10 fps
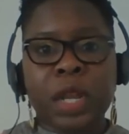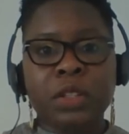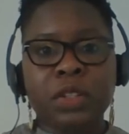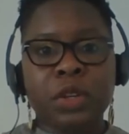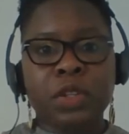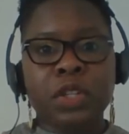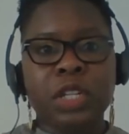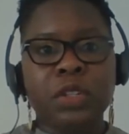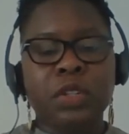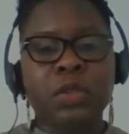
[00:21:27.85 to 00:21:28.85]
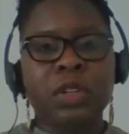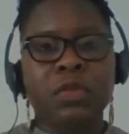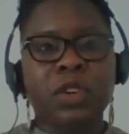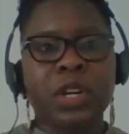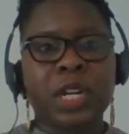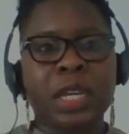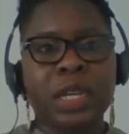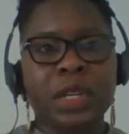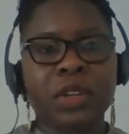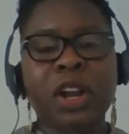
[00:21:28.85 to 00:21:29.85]
And so you need to do it
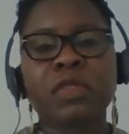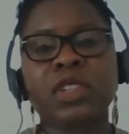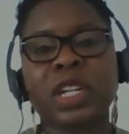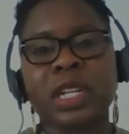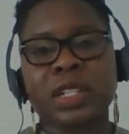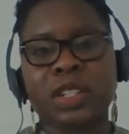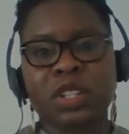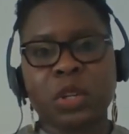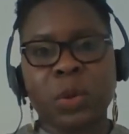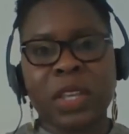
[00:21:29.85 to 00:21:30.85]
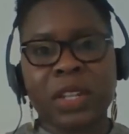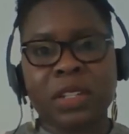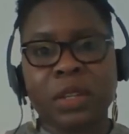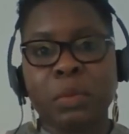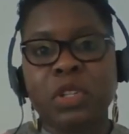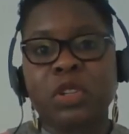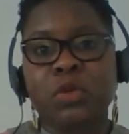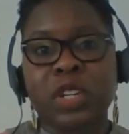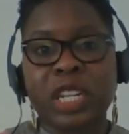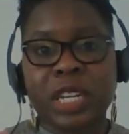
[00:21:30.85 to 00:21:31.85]
very craftily in such a way that somebody
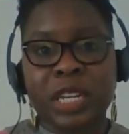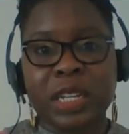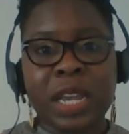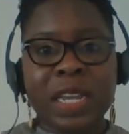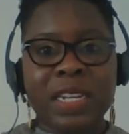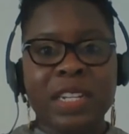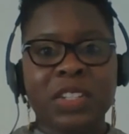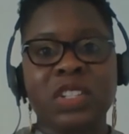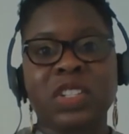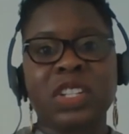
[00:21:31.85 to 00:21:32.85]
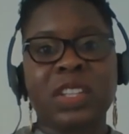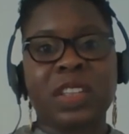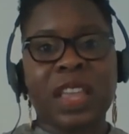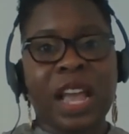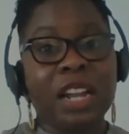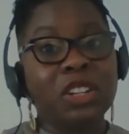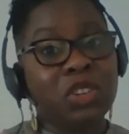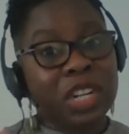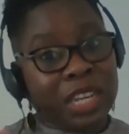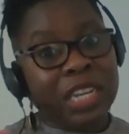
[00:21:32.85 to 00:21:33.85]
reading it doesn't see that there are
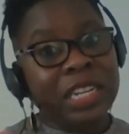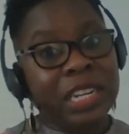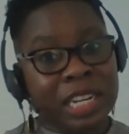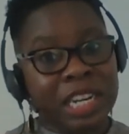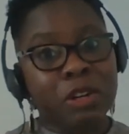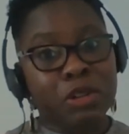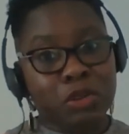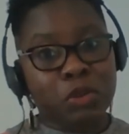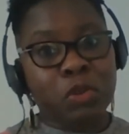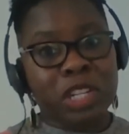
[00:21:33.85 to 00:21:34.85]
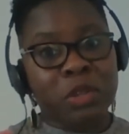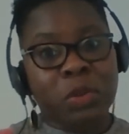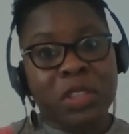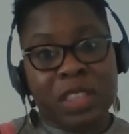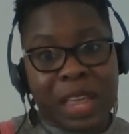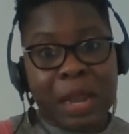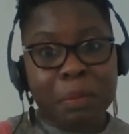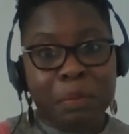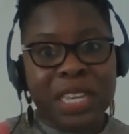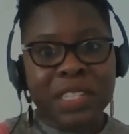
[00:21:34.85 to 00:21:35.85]
actually hidden little stories within
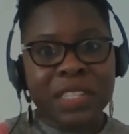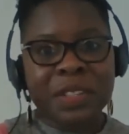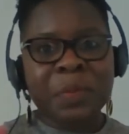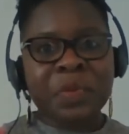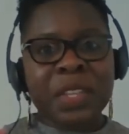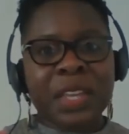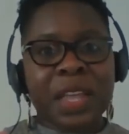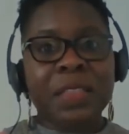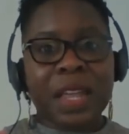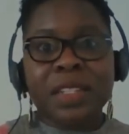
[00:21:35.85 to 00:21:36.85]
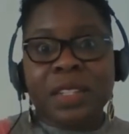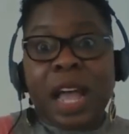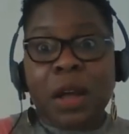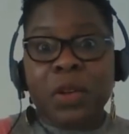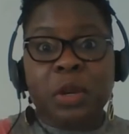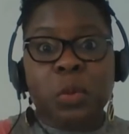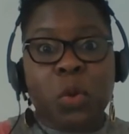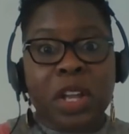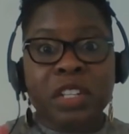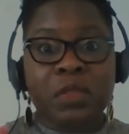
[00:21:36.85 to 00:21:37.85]
that piece. And that's how it
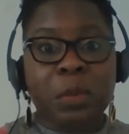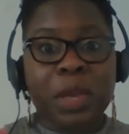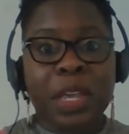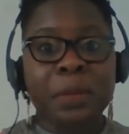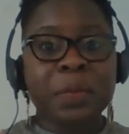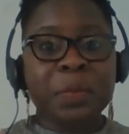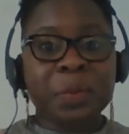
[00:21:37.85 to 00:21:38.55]
works for me.